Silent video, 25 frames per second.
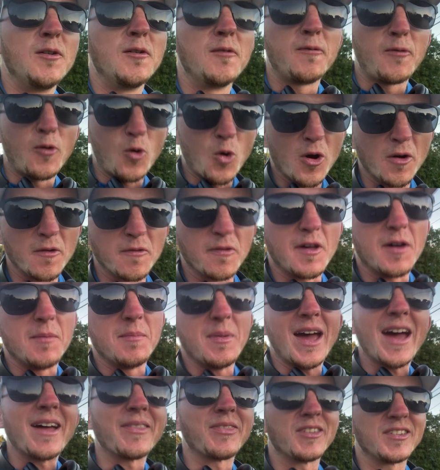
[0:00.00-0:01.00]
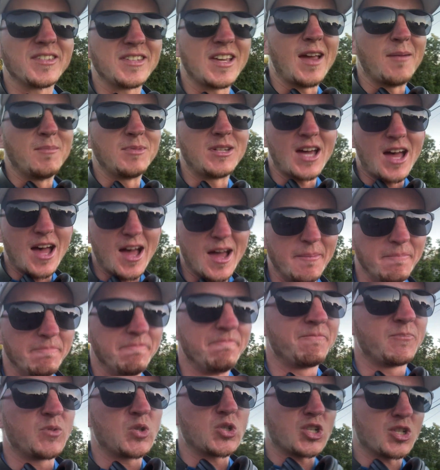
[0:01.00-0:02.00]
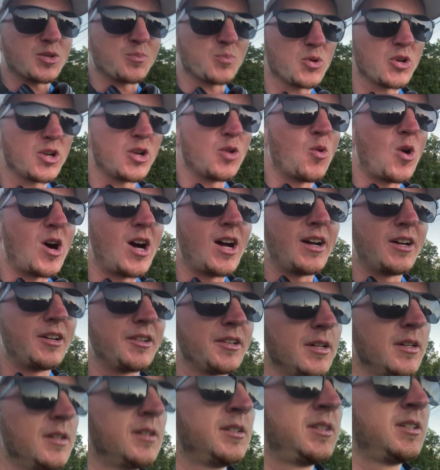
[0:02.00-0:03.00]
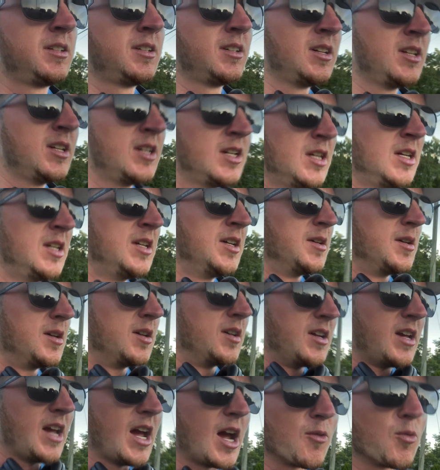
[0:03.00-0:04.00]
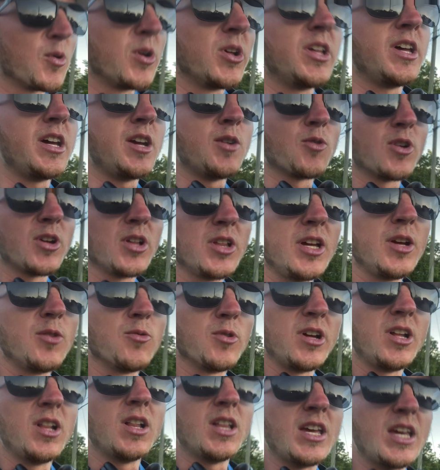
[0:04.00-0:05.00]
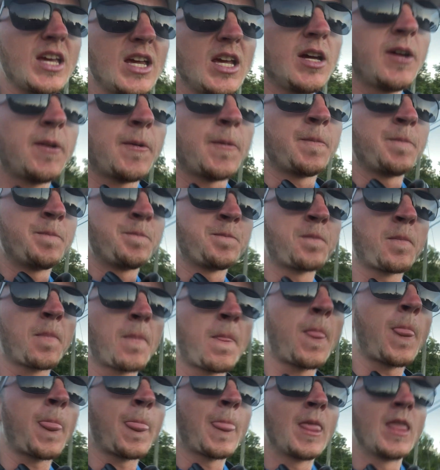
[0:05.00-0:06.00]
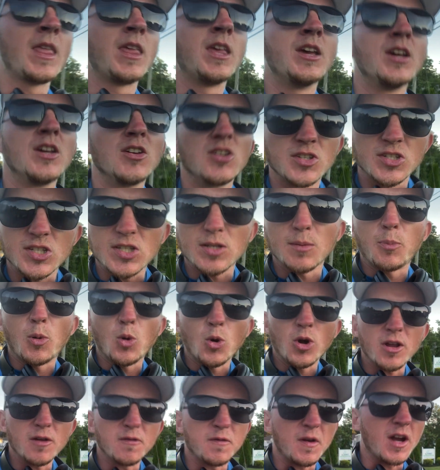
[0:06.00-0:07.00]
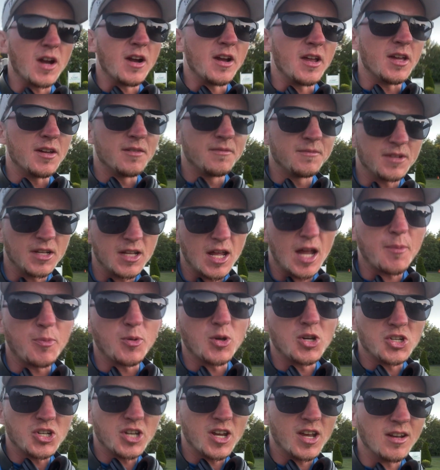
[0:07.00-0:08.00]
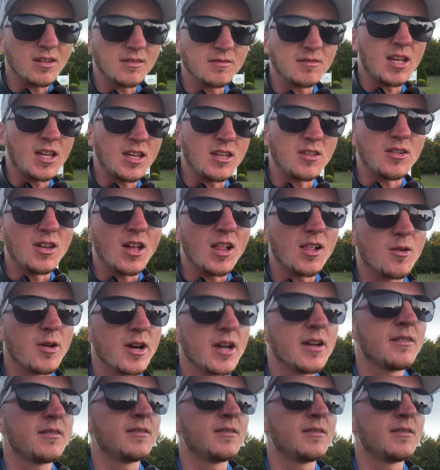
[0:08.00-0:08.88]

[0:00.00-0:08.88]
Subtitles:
4 of them at the same time, which is pretty wild. Yeah, really, really, really supportive area, and I appreciate it. Thank you, Delaware.